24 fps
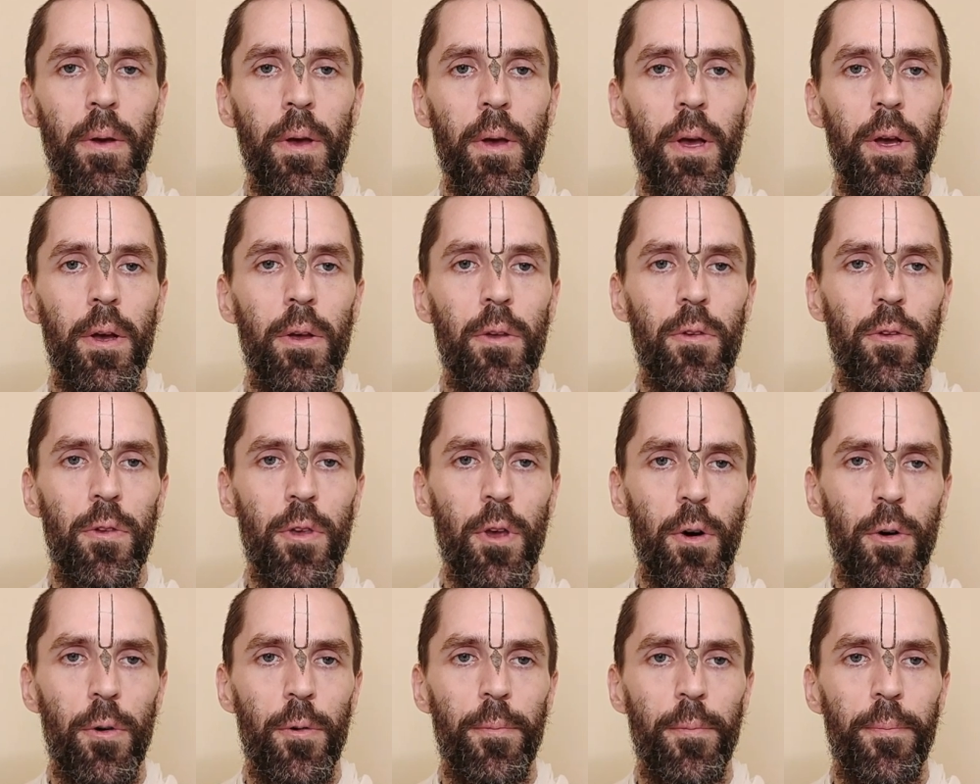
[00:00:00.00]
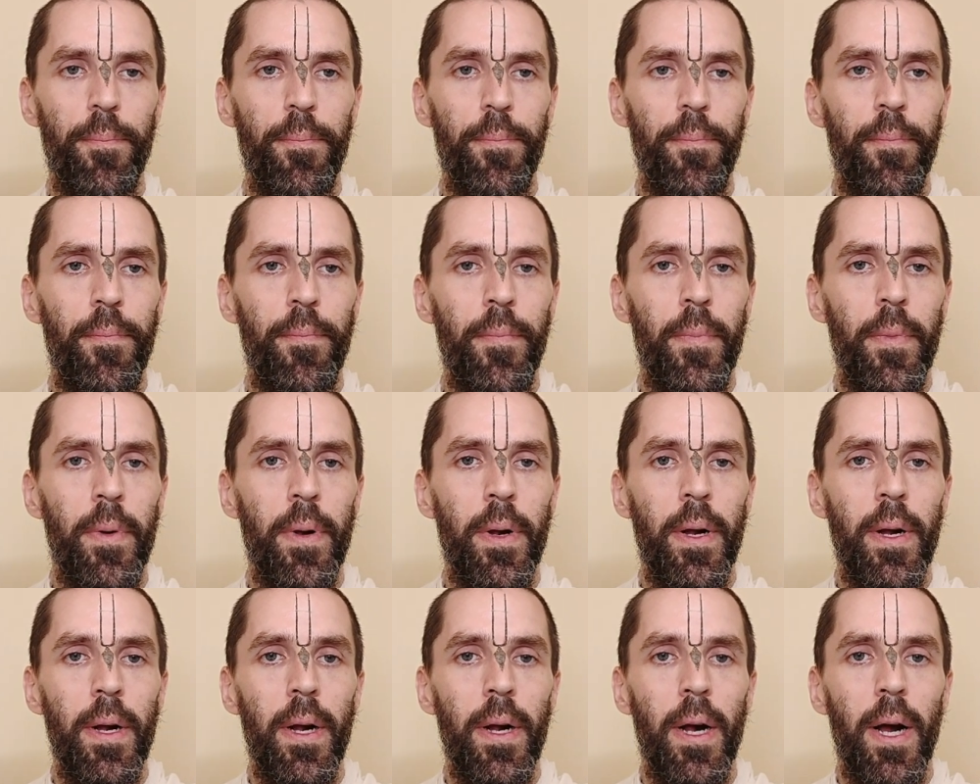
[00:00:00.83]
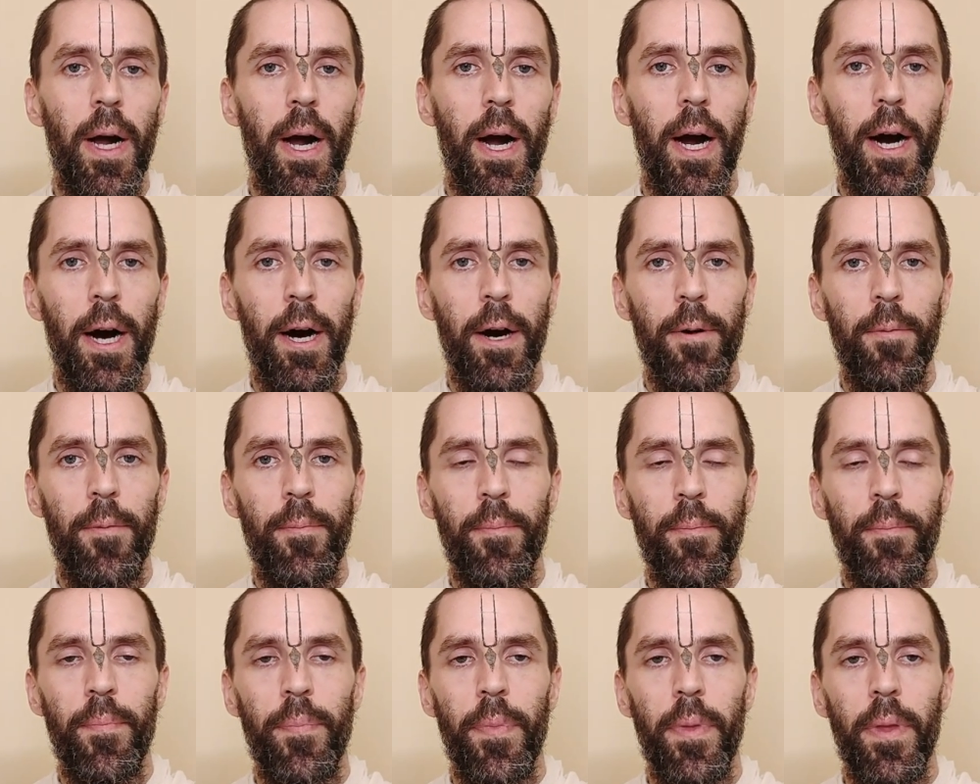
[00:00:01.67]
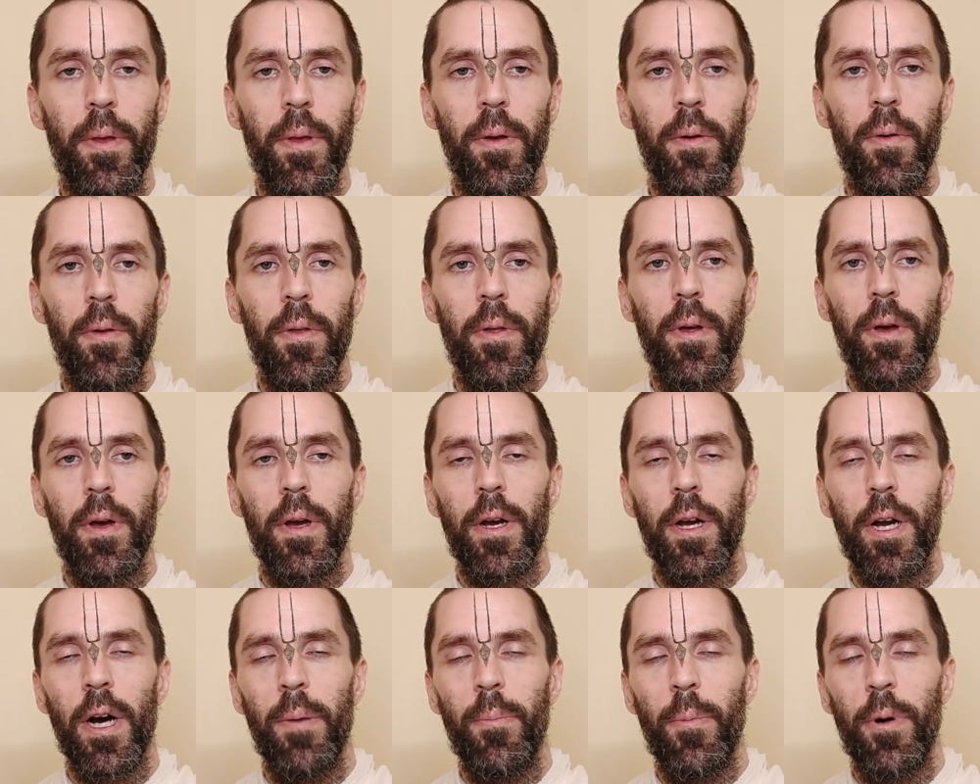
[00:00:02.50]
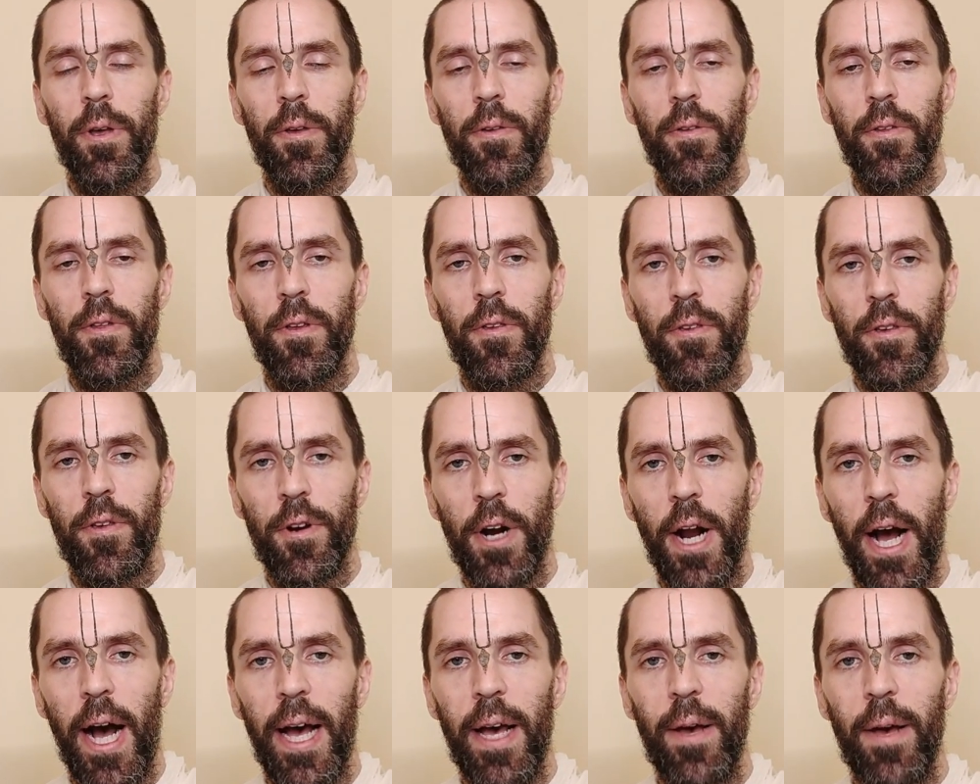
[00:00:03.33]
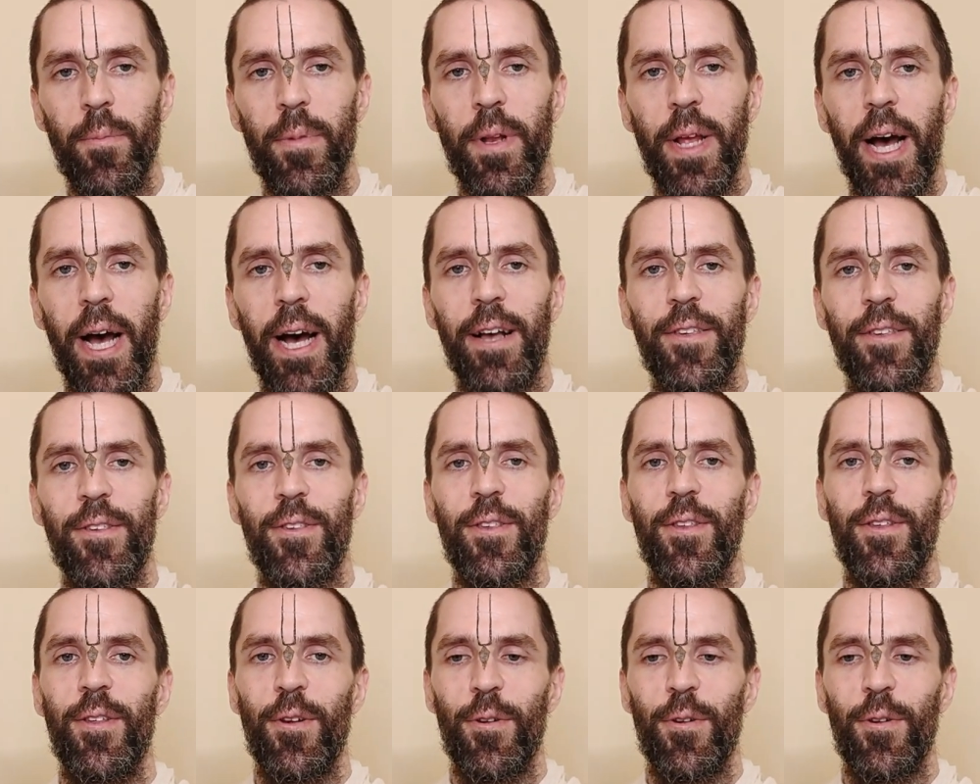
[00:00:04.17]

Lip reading: So, kāma is described as,